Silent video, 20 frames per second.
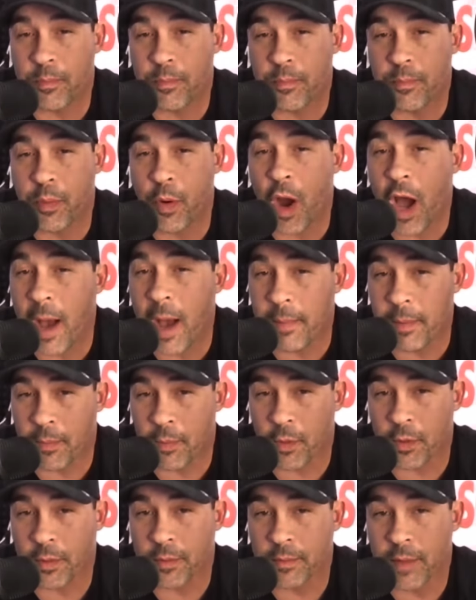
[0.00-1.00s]

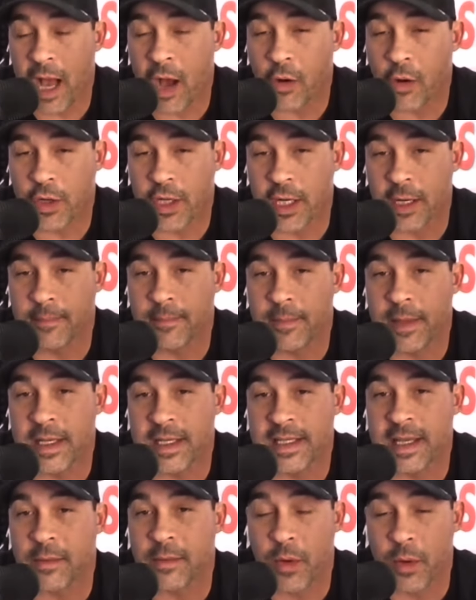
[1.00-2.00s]
probable outcome is
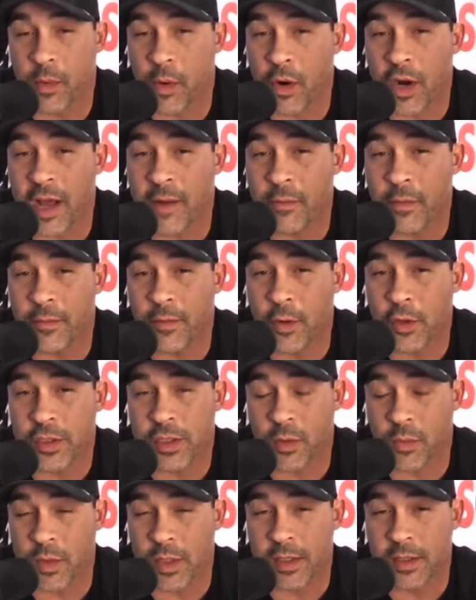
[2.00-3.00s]
that we won't have revolts,
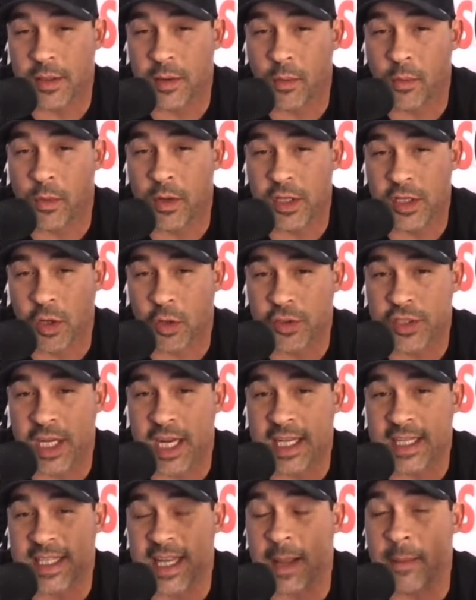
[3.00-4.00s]
re- results the
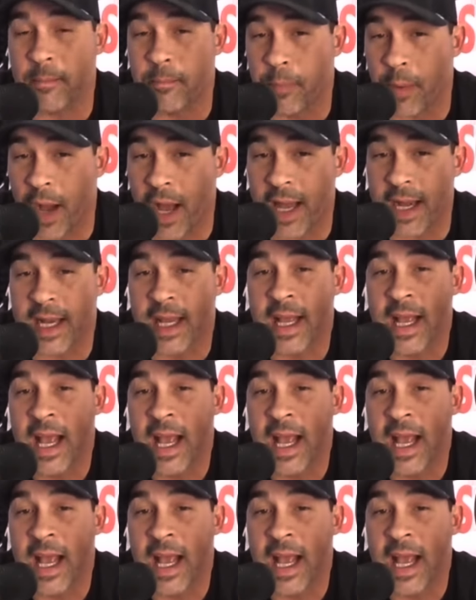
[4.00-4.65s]
next day, but